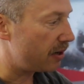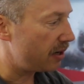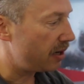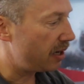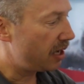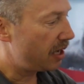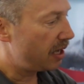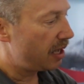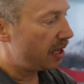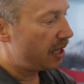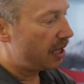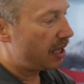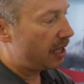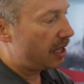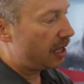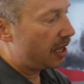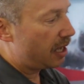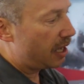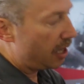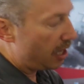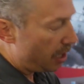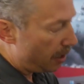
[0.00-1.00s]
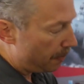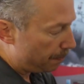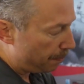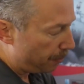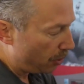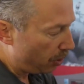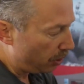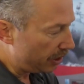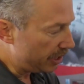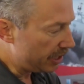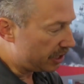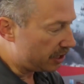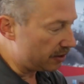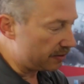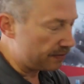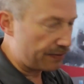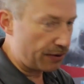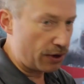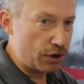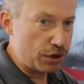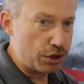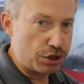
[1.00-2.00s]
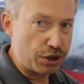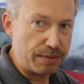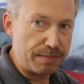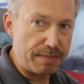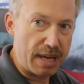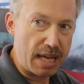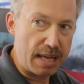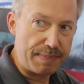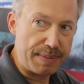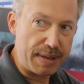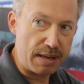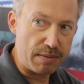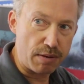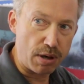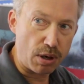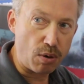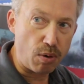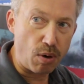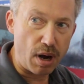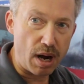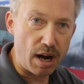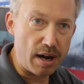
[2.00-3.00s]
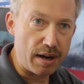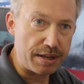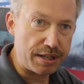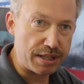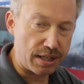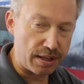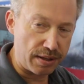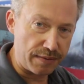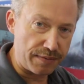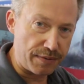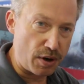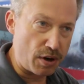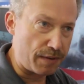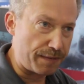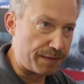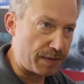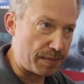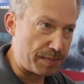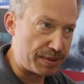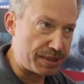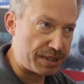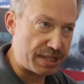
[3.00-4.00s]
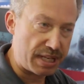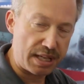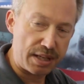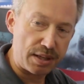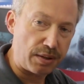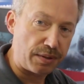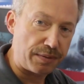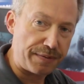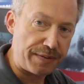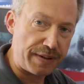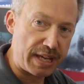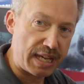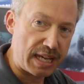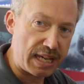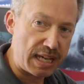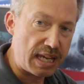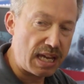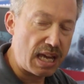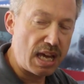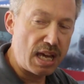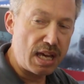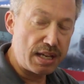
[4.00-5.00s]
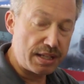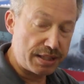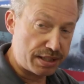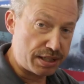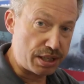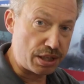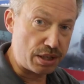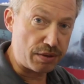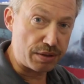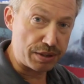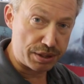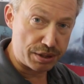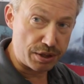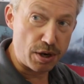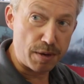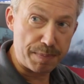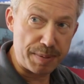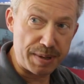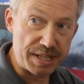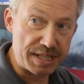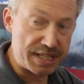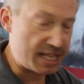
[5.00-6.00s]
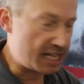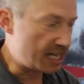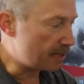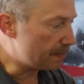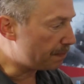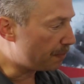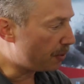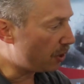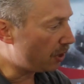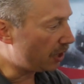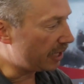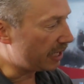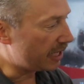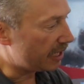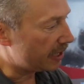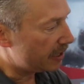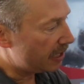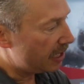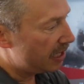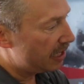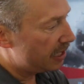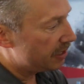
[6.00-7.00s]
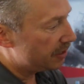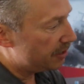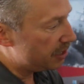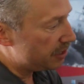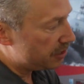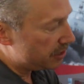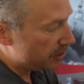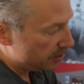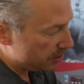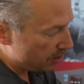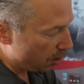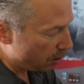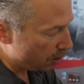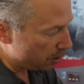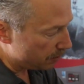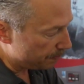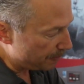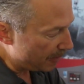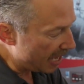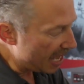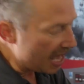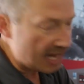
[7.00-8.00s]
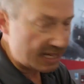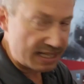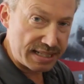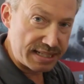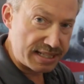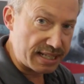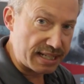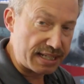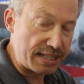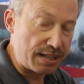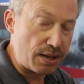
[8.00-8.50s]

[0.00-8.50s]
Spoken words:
a pulley conversion may be required to convert from single V to a serpentine pulley. This is our patented